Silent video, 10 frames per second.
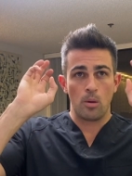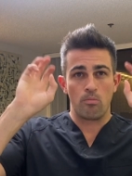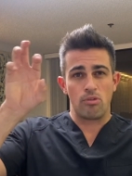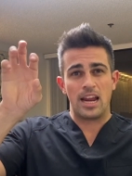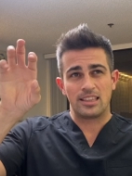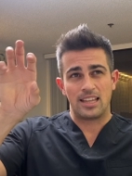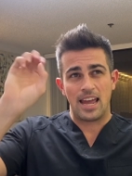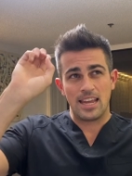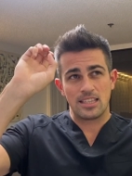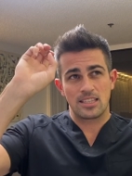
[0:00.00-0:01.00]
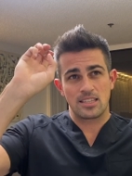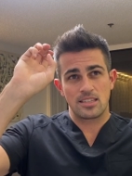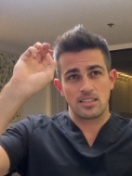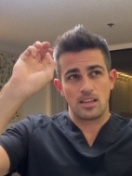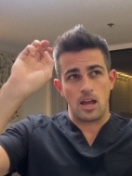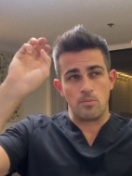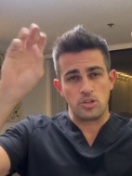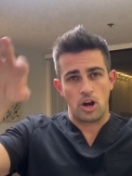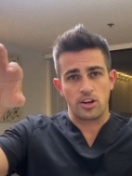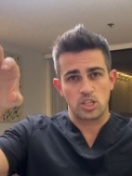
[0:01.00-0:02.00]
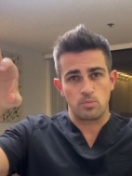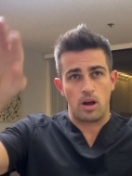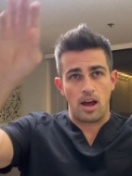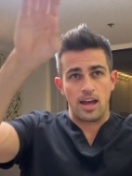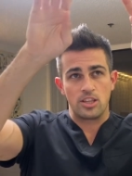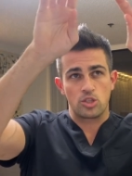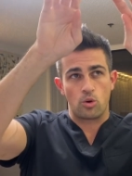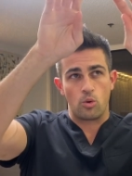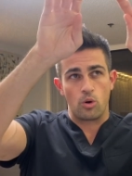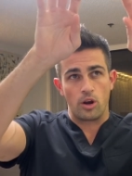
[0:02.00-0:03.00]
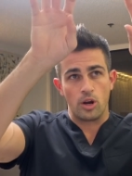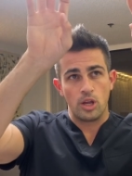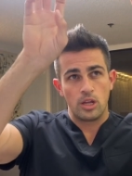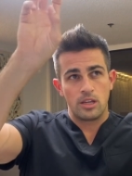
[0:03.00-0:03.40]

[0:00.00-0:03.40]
bright lights, dark spots, or